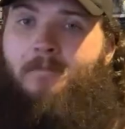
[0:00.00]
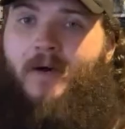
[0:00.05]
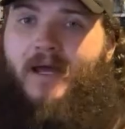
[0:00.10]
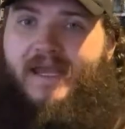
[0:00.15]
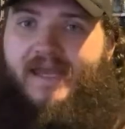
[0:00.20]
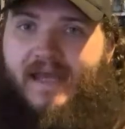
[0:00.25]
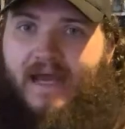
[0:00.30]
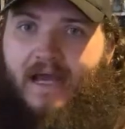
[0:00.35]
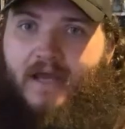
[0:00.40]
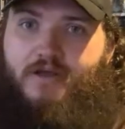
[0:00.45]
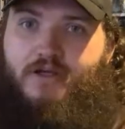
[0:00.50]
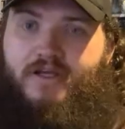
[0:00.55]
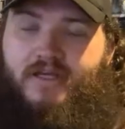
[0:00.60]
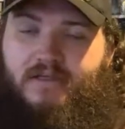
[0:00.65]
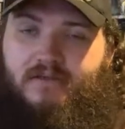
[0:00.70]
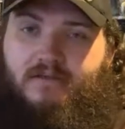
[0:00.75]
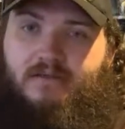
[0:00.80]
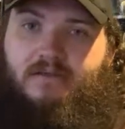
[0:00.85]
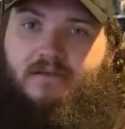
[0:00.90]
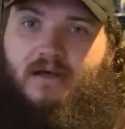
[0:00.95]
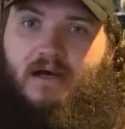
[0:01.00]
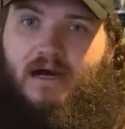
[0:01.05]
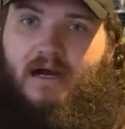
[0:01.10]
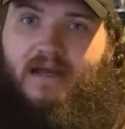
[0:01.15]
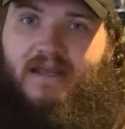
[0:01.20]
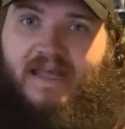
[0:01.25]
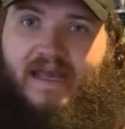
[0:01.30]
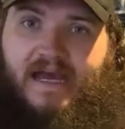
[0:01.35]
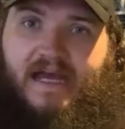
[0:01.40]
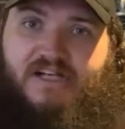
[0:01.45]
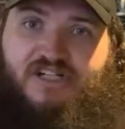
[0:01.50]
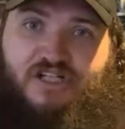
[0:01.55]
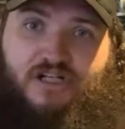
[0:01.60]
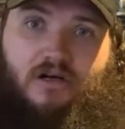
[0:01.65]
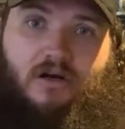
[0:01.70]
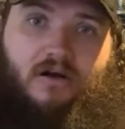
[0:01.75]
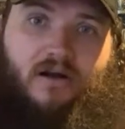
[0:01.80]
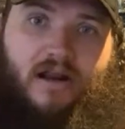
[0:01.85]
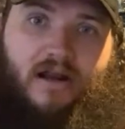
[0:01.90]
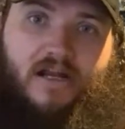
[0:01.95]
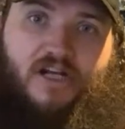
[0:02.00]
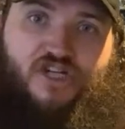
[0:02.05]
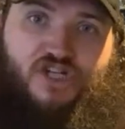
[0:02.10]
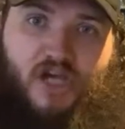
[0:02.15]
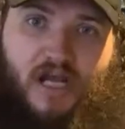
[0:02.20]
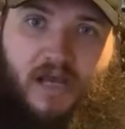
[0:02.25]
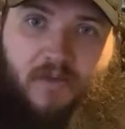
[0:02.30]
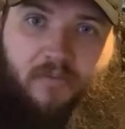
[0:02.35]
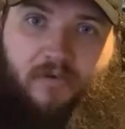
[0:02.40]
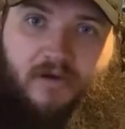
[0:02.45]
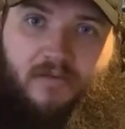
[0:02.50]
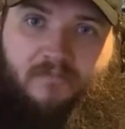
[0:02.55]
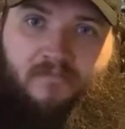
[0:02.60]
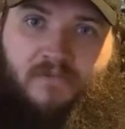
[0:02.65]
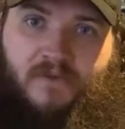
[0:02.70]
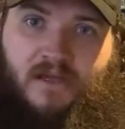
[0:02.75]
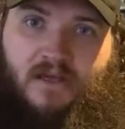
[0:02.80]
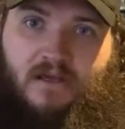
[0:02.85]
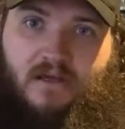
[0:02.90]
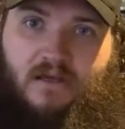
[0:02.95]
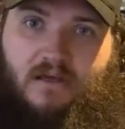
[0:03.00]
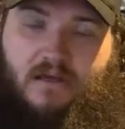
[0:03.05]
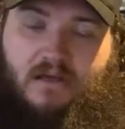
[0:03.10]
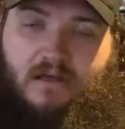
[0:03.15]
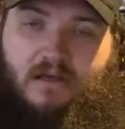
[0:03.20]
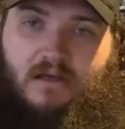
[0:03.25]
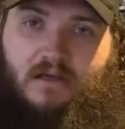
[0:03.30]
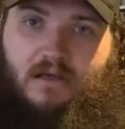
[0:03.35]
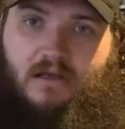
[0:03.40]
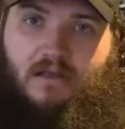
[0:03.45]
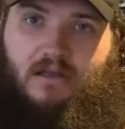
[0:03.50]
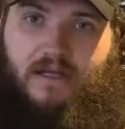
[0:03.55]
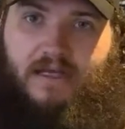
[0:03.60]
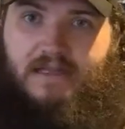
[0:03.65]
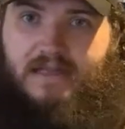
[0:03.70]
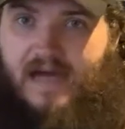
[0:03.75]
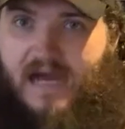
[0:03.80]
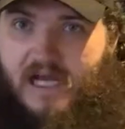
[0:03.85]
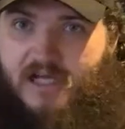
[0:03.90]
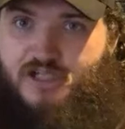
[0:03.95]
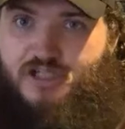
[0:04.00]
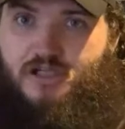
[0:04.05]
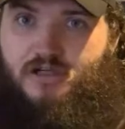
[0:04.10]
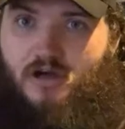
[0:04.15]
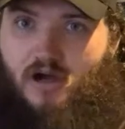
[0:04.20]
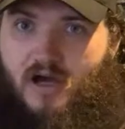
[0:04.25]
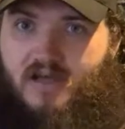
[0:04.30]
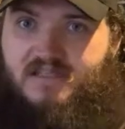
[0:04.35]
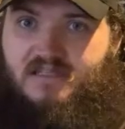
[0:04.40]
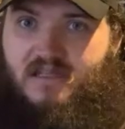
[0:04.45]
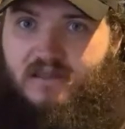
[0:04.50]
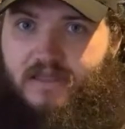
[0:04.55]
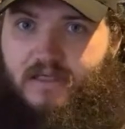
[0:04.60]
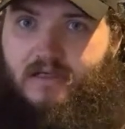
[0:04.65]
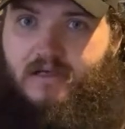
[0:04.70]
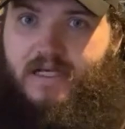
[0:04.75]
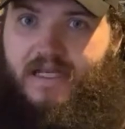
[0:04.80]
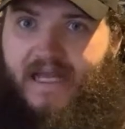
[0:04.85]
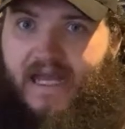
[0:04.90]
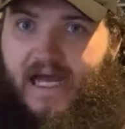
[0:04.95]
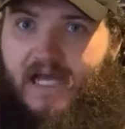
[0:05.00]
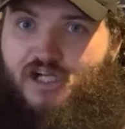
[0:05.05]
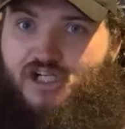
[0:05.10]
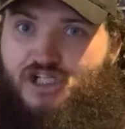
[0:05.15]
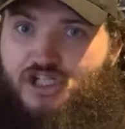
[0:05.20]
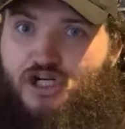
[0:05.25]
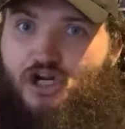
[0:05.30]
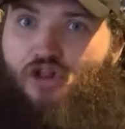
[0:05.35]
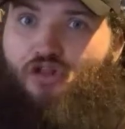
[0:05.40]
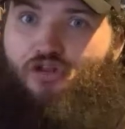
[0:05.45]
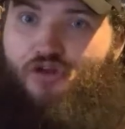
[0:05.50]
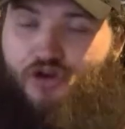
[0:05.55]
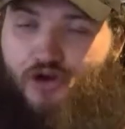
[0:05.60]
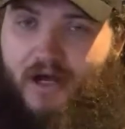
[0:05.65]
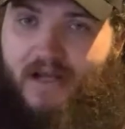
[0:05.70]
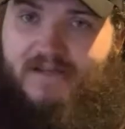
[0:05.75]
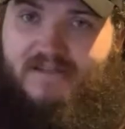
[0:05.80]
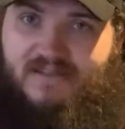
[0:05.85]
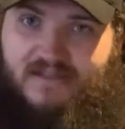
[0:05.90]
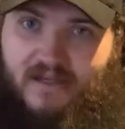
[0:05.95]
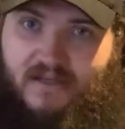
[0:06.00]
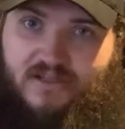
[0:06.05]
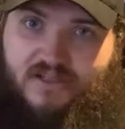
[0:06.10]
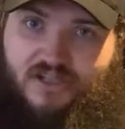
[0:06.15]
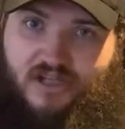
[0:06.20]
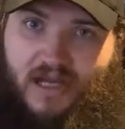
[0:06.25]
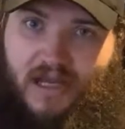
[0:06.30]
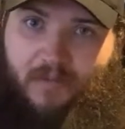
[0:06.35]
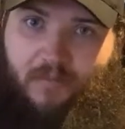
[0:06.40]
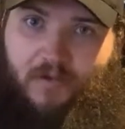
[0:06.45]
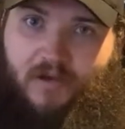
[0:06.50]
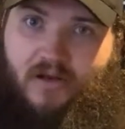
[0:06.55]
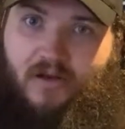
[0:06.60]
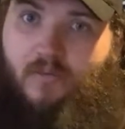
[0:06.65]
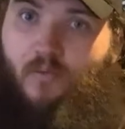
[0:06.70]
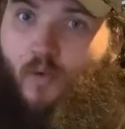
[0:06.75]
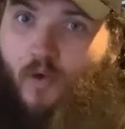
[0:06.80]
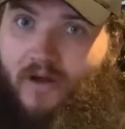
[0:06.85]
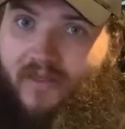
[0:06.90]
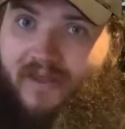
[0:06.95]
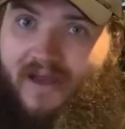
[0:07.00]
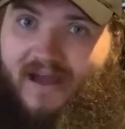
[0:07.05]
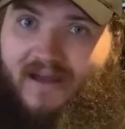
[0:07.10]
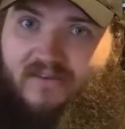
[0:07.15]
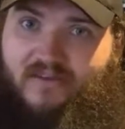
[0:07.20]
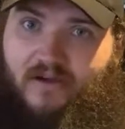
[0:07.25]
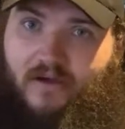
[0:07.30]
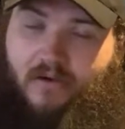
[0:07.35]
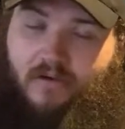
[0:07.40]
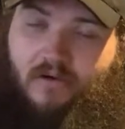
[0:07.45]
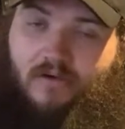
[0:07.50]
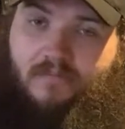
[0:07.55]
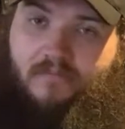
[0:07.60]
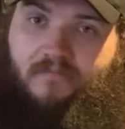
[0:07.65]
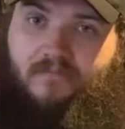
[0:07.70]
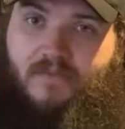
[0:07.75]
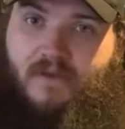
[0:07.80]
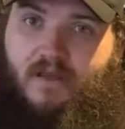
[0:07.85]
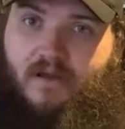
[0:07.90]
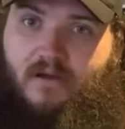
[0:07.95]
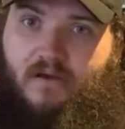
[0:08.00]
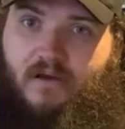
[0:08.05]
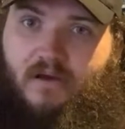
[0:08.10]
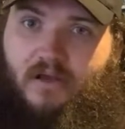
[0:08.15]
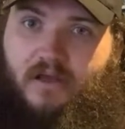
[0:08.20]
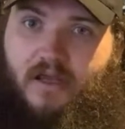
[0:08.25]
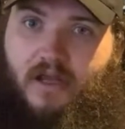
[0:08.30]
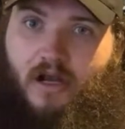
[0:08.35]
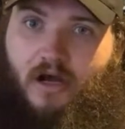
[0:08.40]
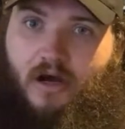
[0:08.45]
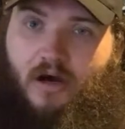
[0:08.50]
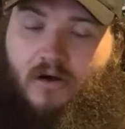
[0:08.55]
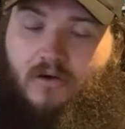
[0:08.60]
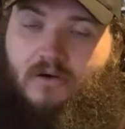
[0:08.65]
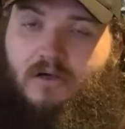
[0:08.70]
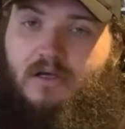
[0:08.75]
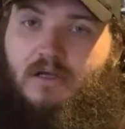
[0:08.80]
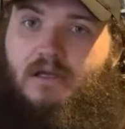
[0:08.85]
but now you can cash in on any champion. Like last year, Austin Theory cashed in on the United States champion and won that title. You know,